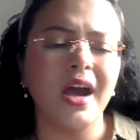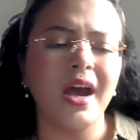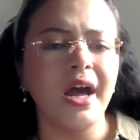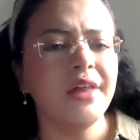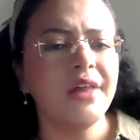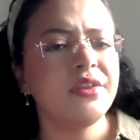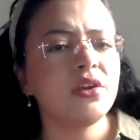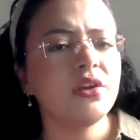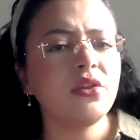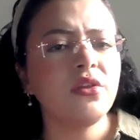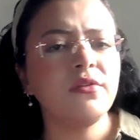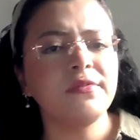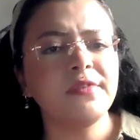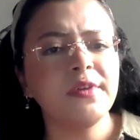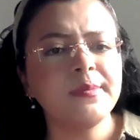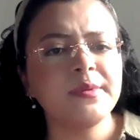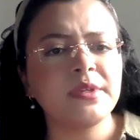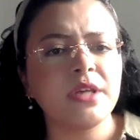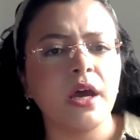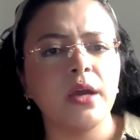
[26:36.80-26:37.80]
And then on the
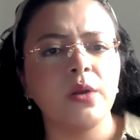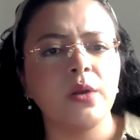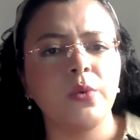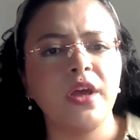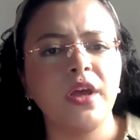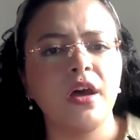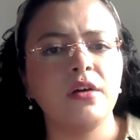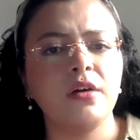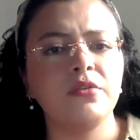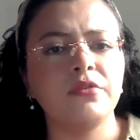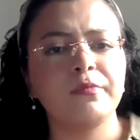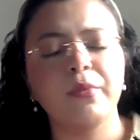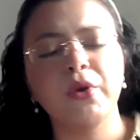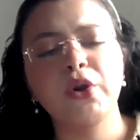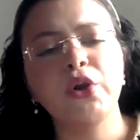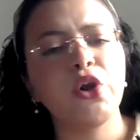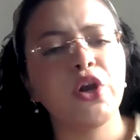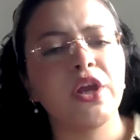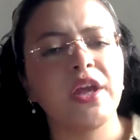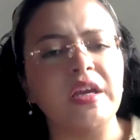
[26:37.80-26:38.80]
flip side, we have
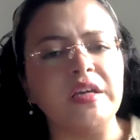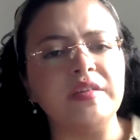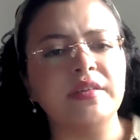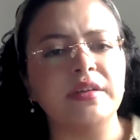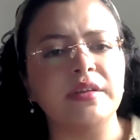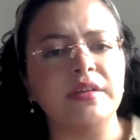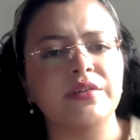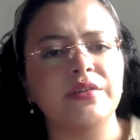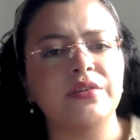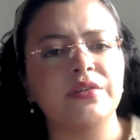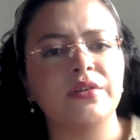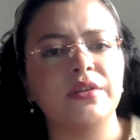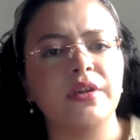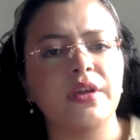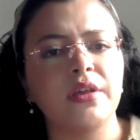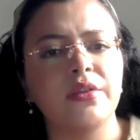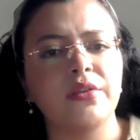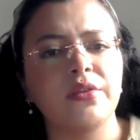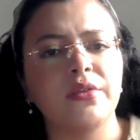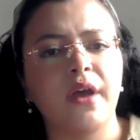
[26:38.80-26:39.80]
murder cases
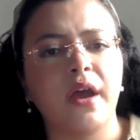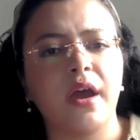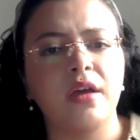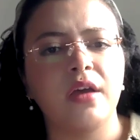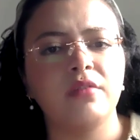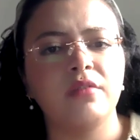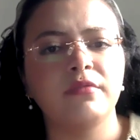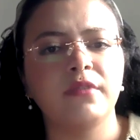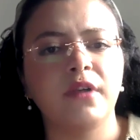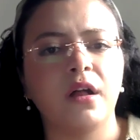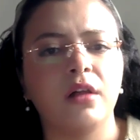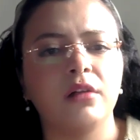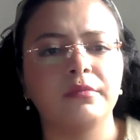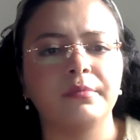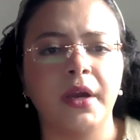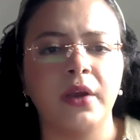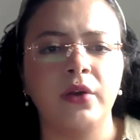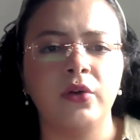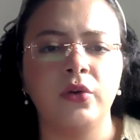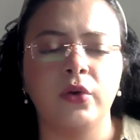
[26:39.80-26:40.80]
that involve
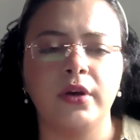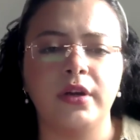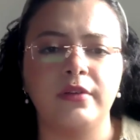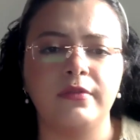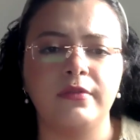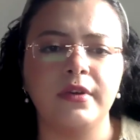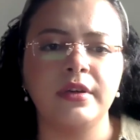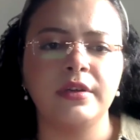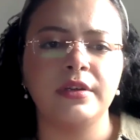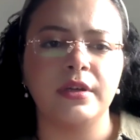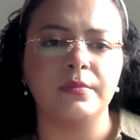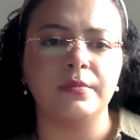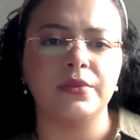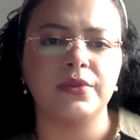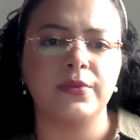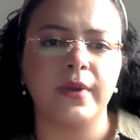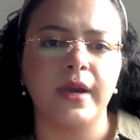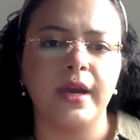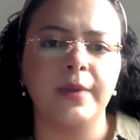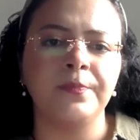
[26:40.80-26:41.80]
minority
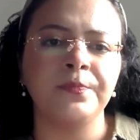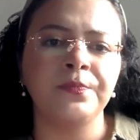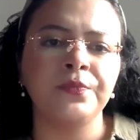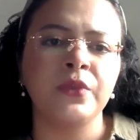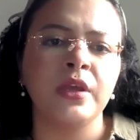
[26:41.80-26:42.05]
victims, right?